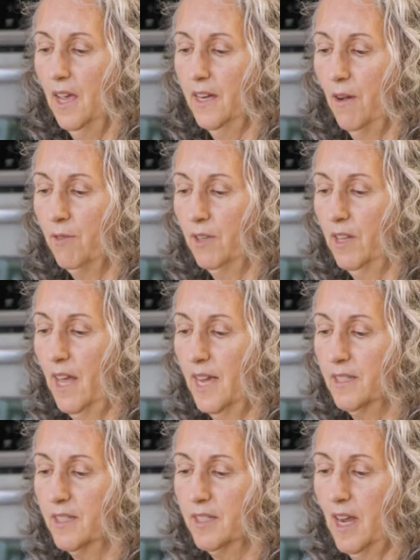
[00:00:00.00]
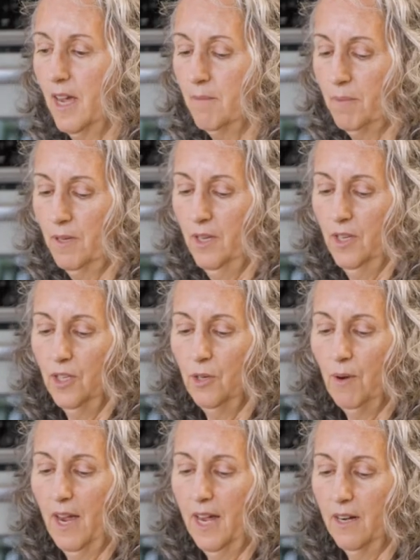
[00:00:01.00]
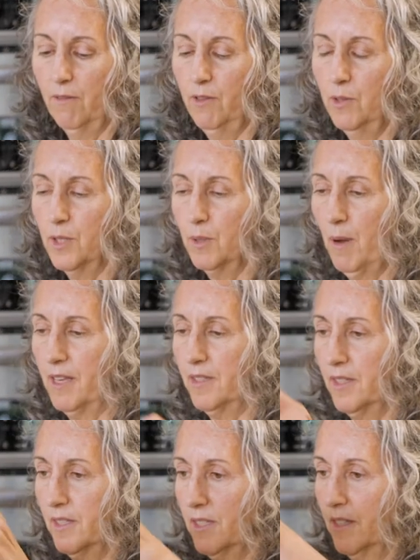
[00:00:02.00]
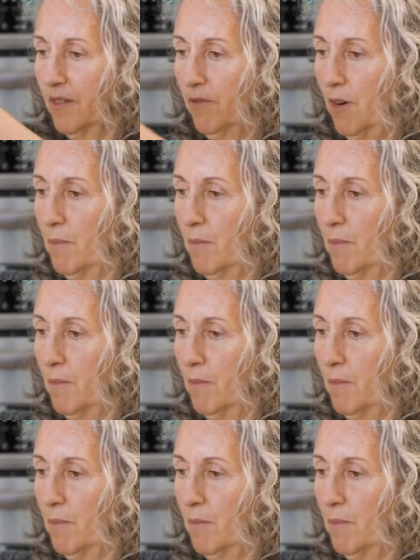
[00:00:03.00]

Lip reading: now for the last step, you add a few spices from